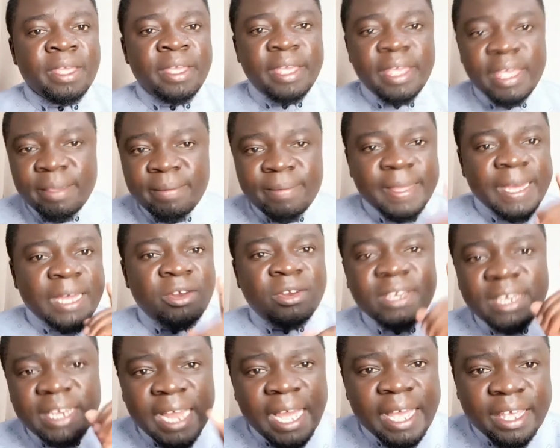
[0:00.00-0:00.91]
If they are
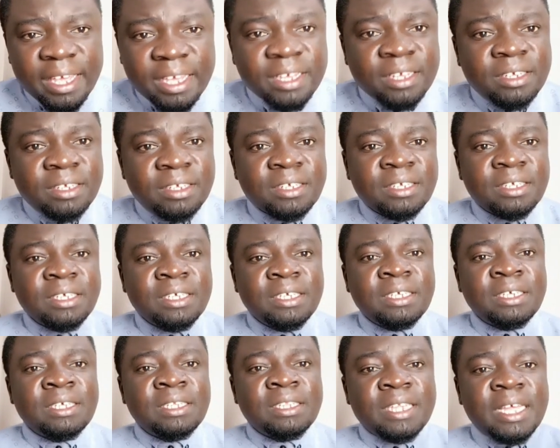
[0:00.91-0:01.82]
not lying,
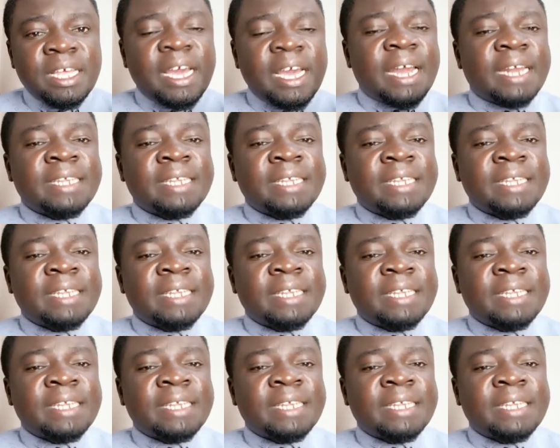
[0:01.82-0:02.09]
they are